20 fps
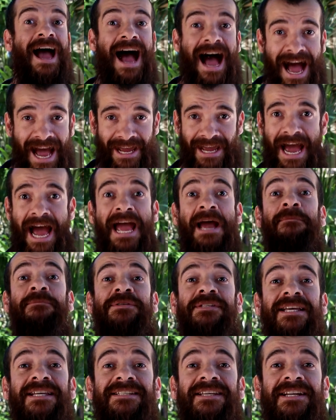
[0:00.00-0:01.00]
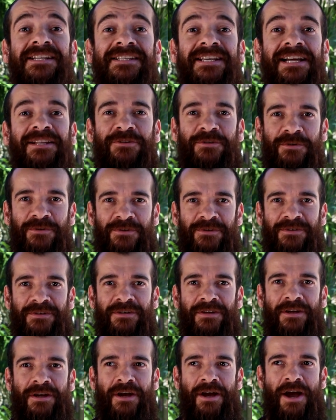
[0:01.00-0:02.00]
Hi, I am Cesar Santos.
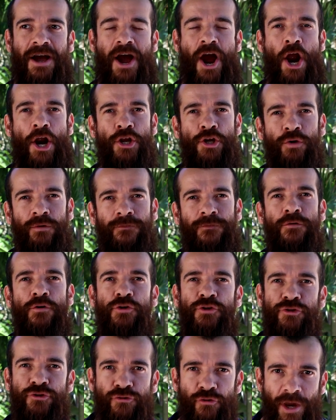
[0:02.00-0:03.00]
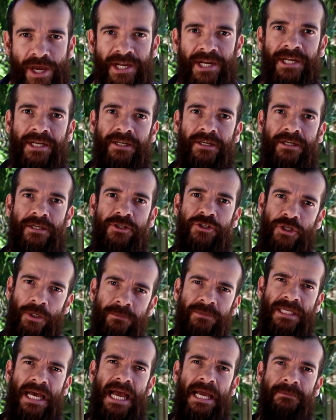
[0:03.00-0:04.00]
Are you frustrated
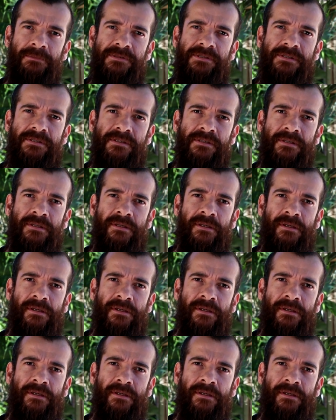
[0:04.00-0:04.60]
sometimes?